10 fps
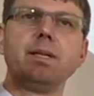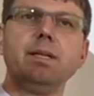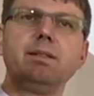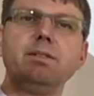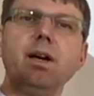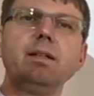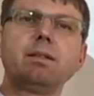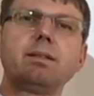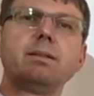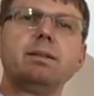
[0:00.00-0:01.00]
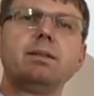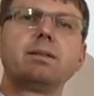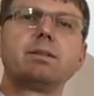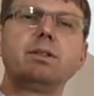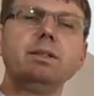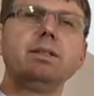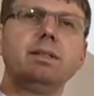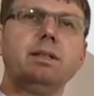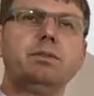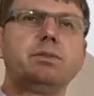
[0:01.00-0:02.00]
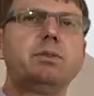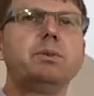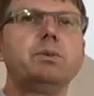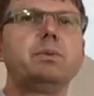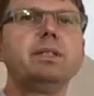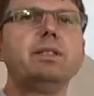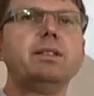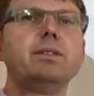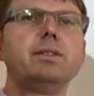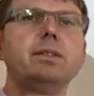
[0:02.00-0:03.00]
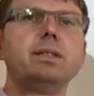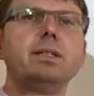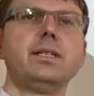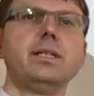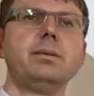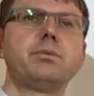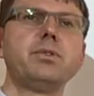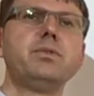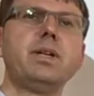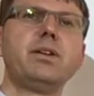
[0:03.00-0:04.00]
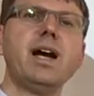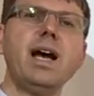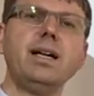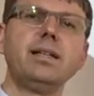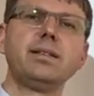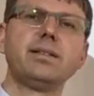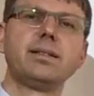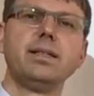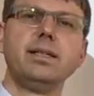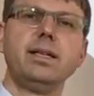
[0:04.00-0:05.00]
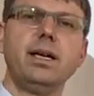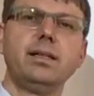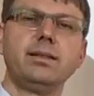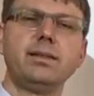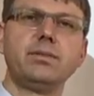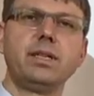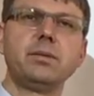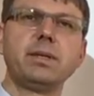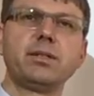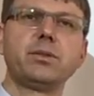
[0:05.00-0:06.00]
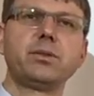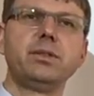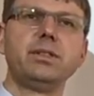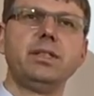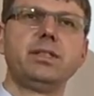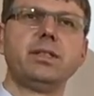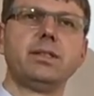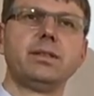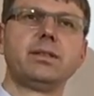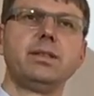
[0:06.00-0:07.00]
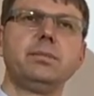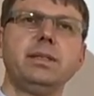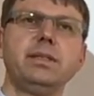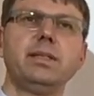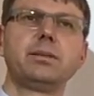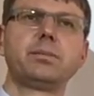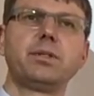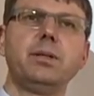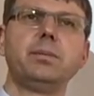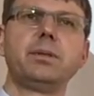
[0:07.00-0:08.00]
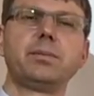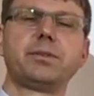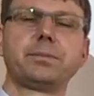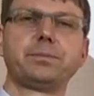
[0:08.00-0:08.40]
It's not good enough to really improve our health and the environmental conditions and many other problems.